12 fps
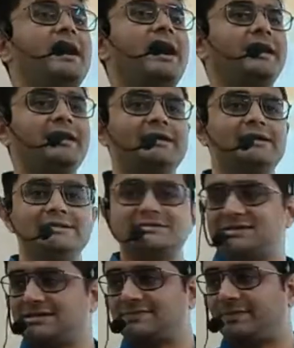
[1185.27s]
are
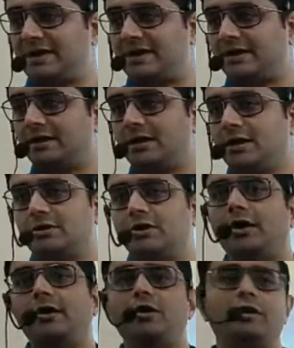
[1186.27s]
suspended,
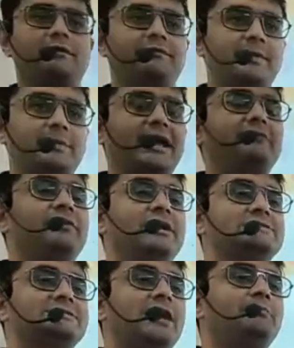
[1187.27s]
not all of them. Like for
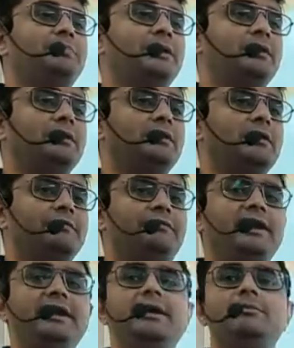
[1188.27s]
example,
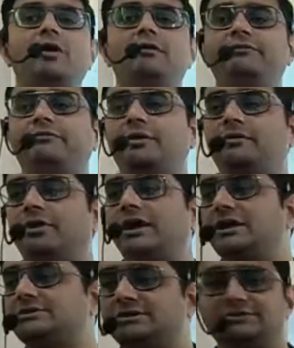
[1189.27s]
freedom of
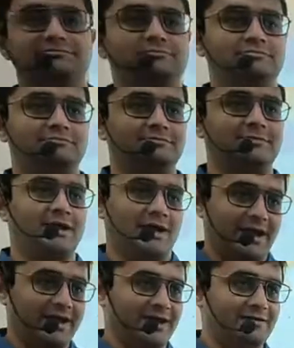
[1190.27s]
vocation.
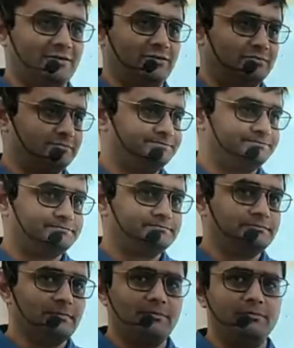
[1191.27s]
I can
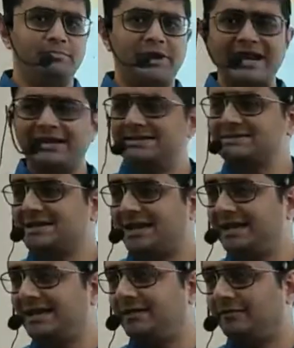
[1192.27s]
practice
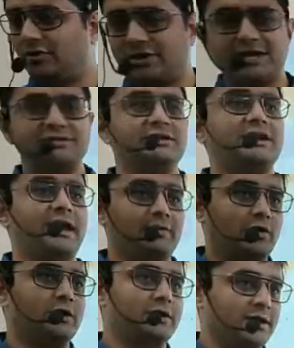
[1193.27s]
any vocation I
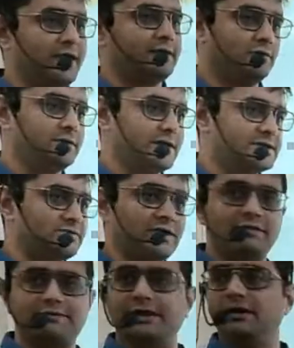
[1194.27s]
want, correct? No, that is one
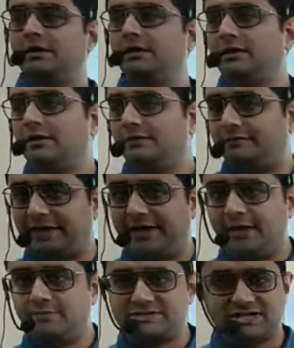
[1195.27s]
of the
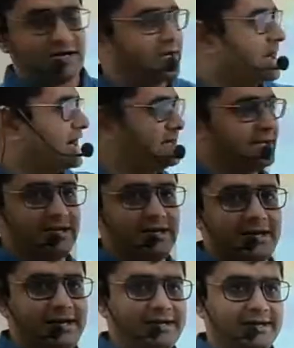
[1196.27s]
freedoms under Article
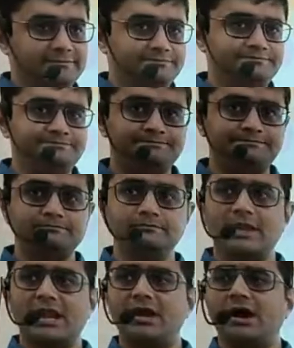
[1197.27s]
19.
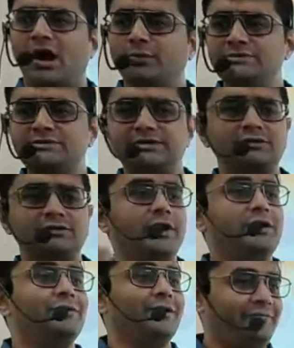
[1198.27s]
How is it
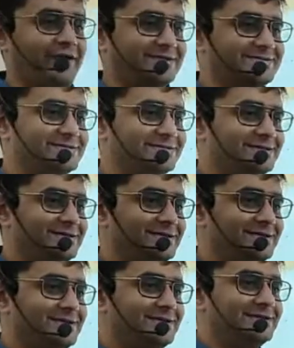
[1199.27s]
going to affect
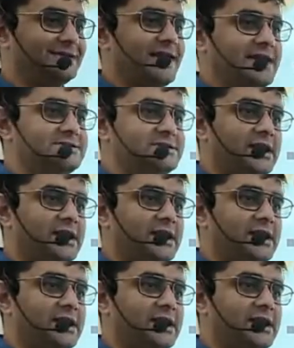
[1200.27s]
the national